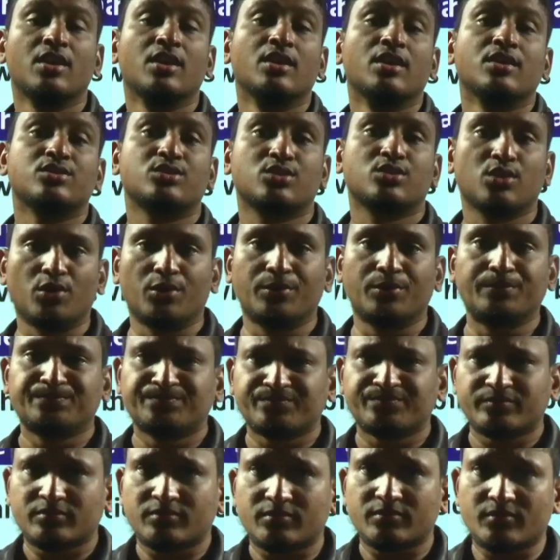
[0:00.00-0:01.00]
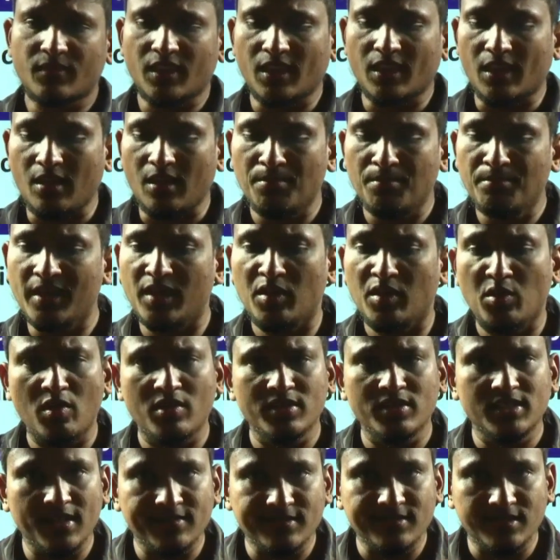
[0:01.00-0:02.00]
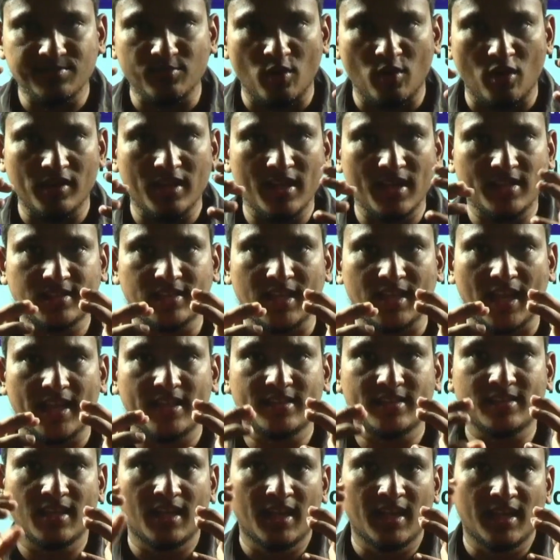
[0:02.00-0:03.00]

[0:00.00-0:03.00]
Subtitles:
So because of smaller size,